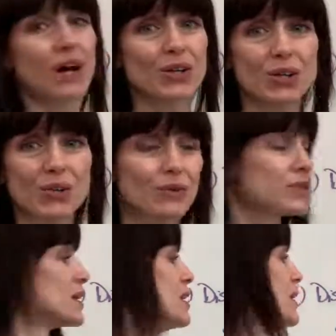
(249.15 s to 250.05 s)

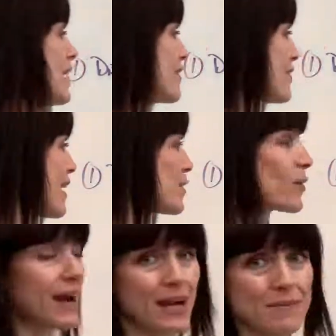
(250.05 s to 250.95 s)
solute. I've got
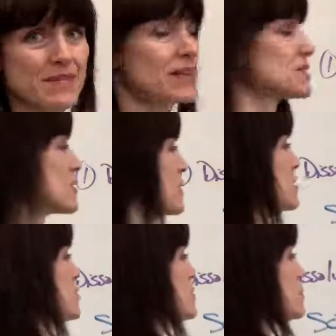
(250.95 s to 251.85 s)
grams. So
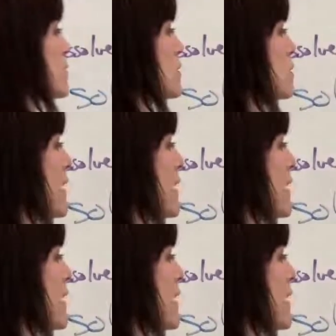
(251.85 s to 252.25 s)
let's use molar